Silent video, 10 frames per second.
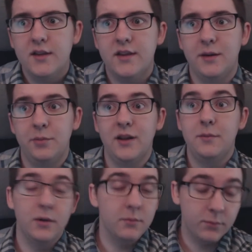that I play,
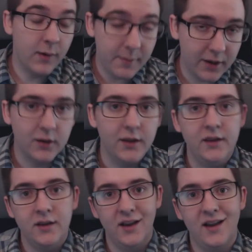but primarily
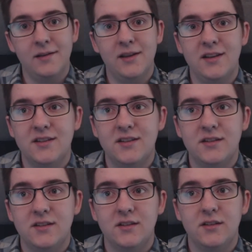it's